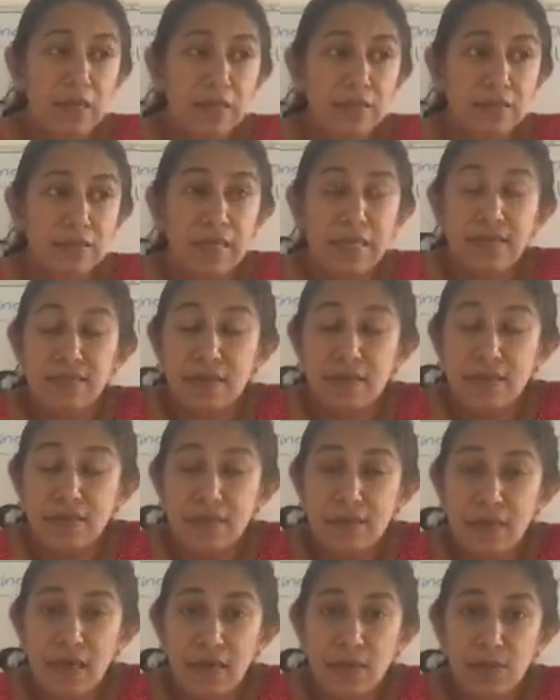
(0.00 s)
As a
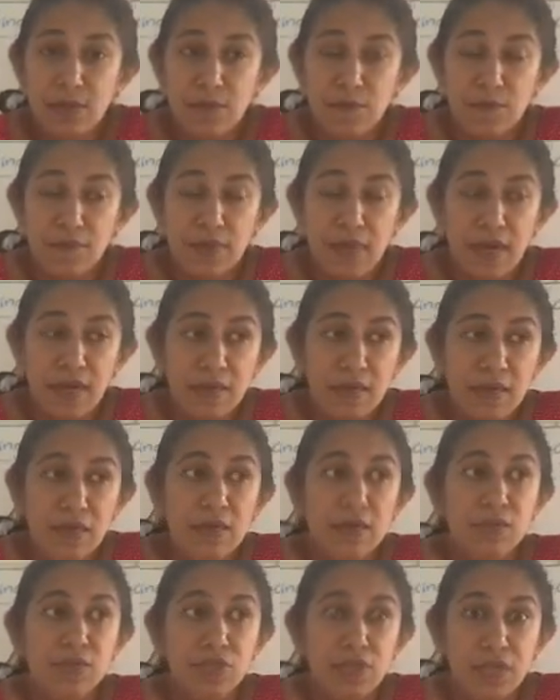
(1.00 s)
result of that,
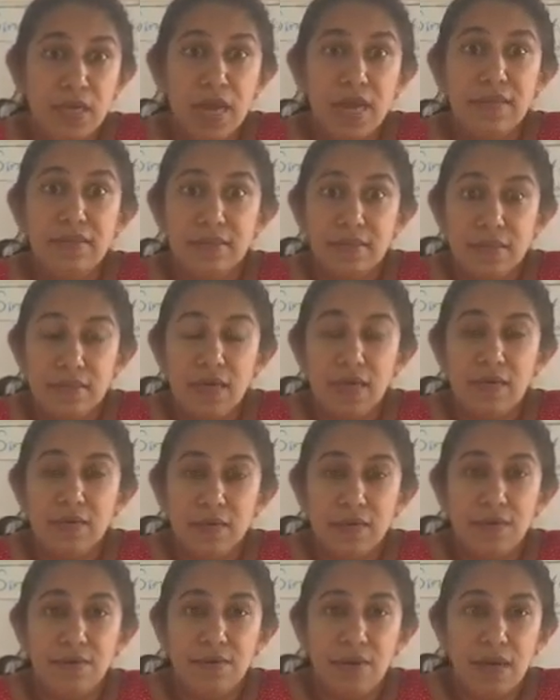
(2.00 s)
she had started
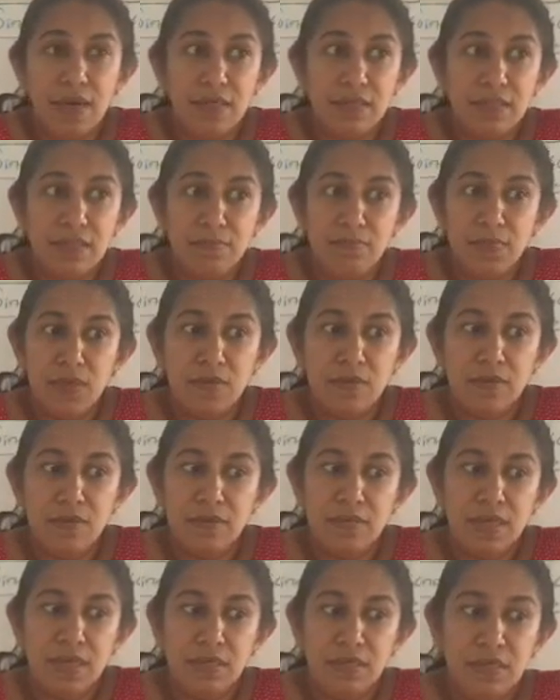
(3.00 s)
writing because
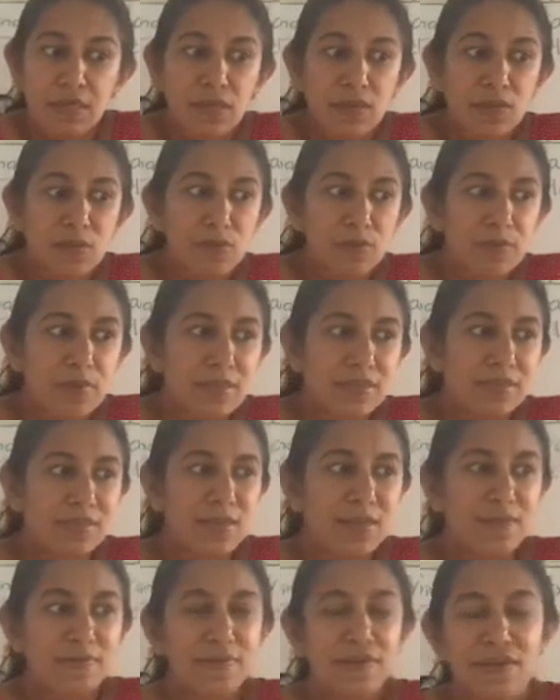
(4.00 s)
I think you must
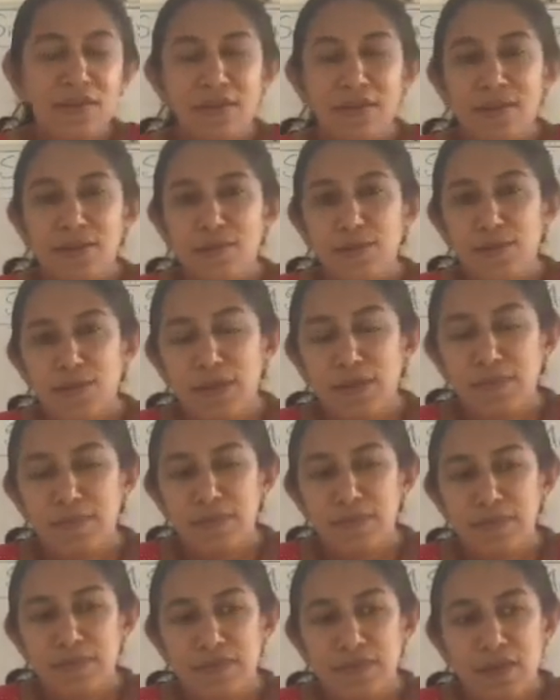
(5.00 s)
have heard the famous
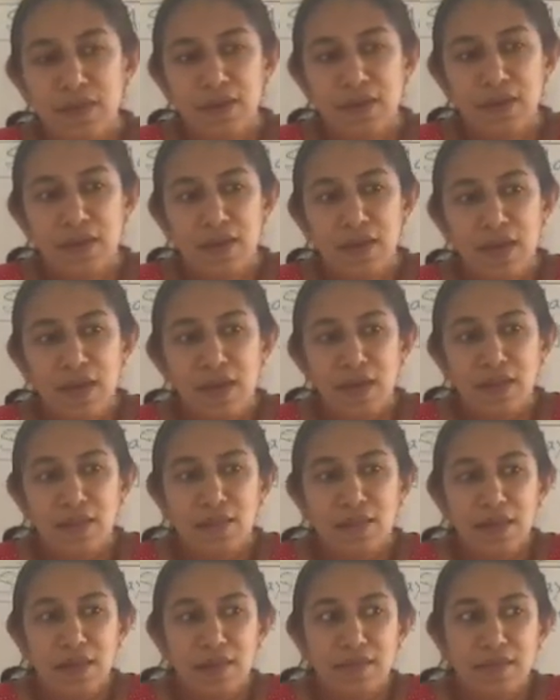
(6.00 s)
saying
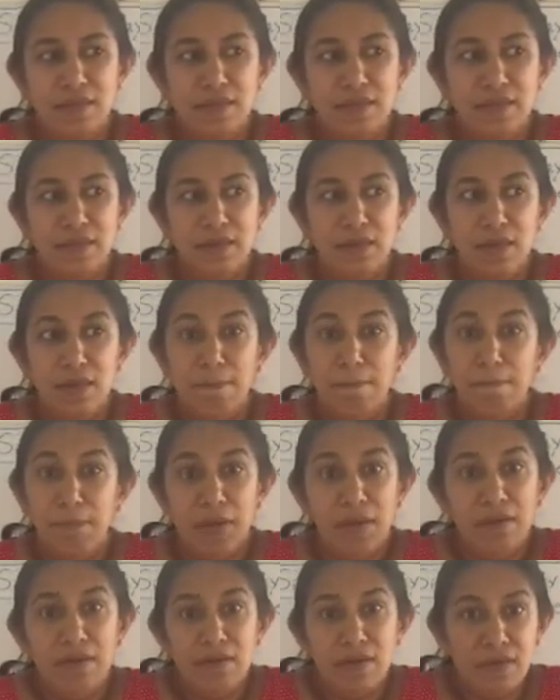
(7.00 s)
that
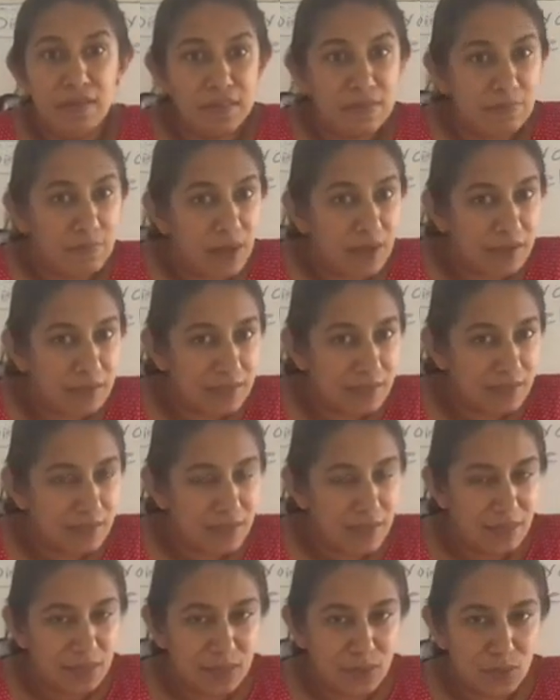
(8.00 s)
pen is mightier
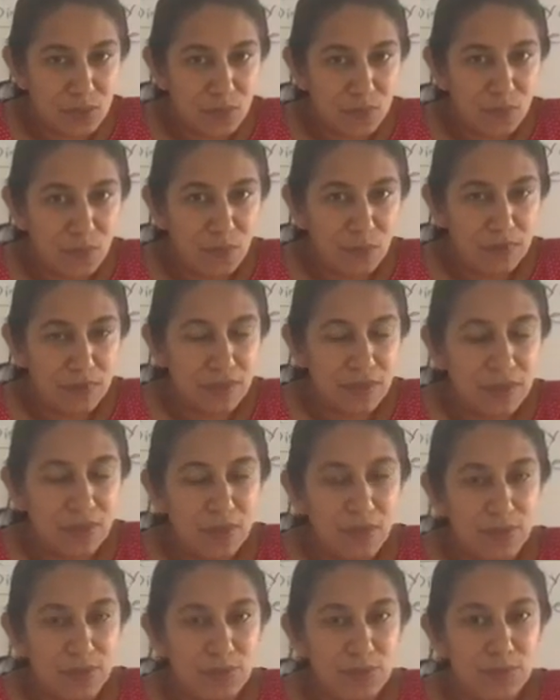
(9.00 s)
than the sword.
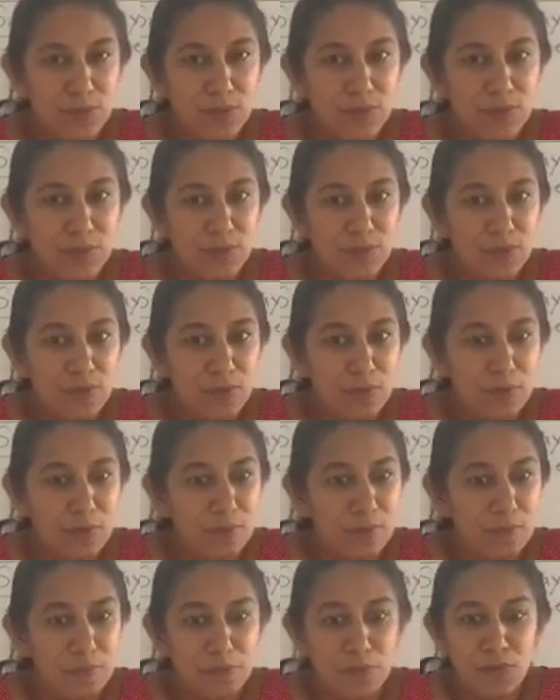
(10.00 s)
So,
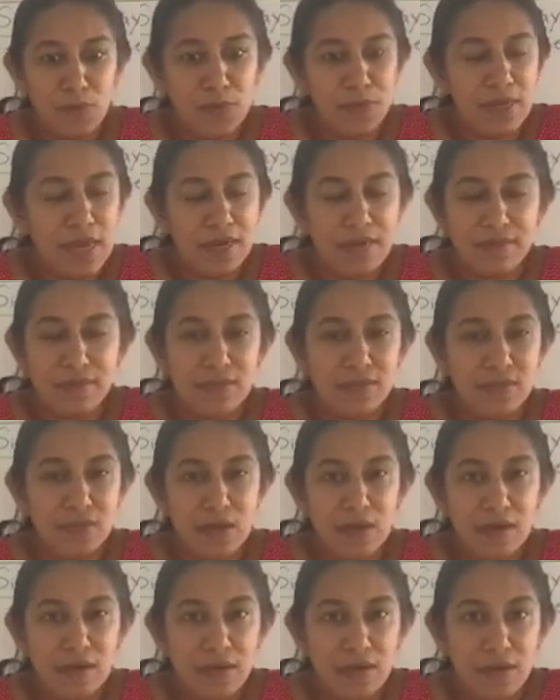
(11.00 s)
more than
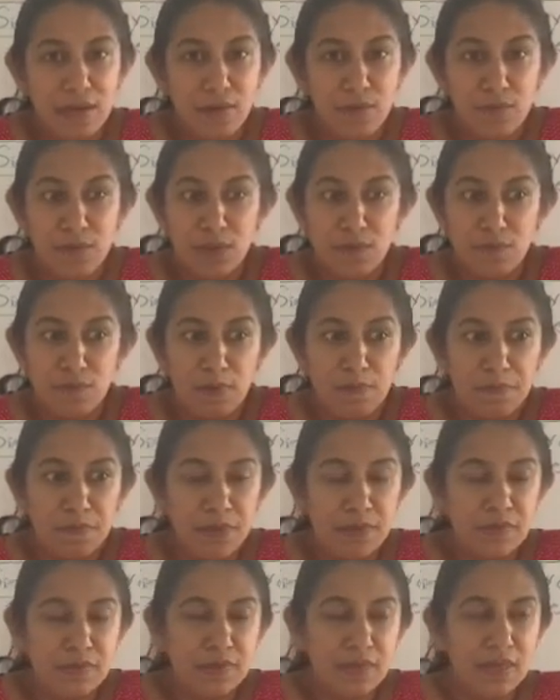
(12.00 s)
struggling with
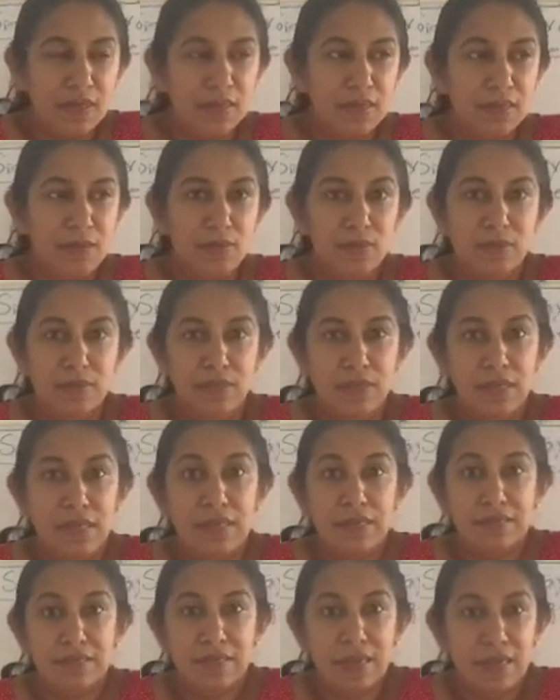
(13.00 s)
weapons and
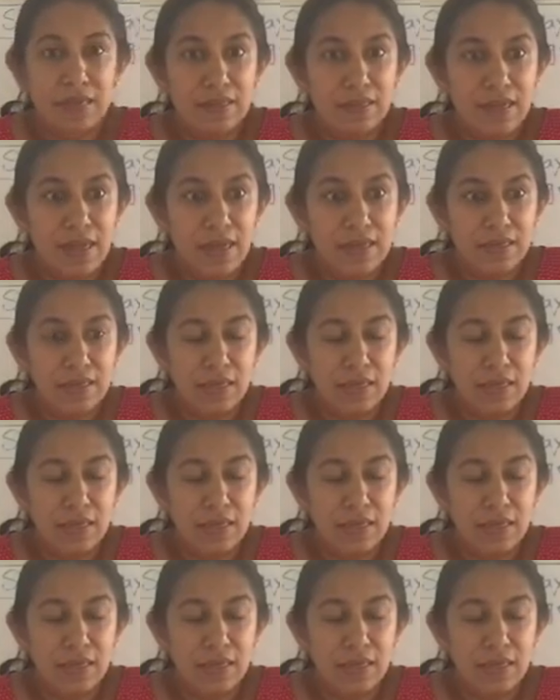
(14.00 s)
things like that,